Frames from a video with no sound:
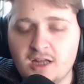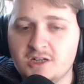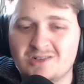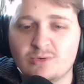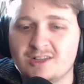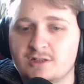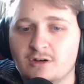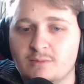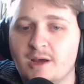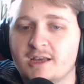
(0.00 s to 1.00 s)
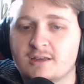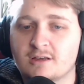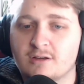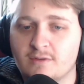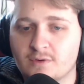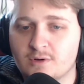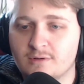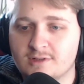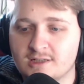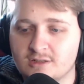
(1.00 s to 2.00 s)
And it's all his own making, of
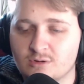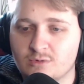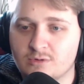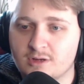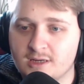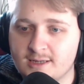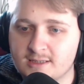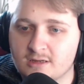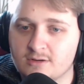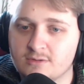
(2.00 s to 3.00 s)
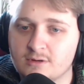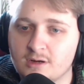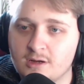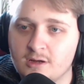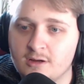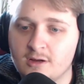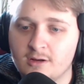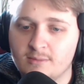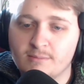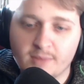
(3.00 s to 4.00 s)
course. It is all his own
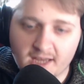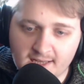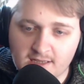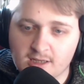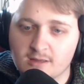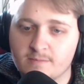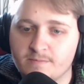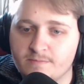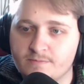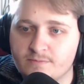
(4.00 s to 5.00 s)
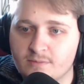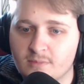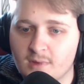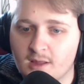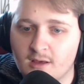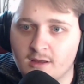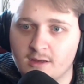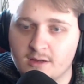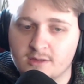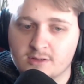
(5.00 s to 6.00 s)
making.
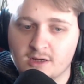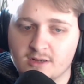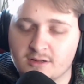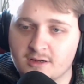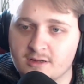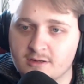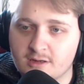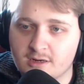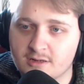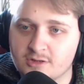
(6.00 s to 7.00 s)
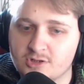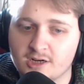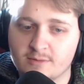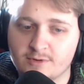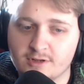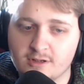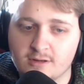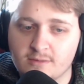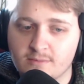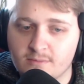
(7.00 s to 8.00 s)
Kind of the shame,
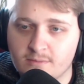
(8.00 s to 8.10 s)
really.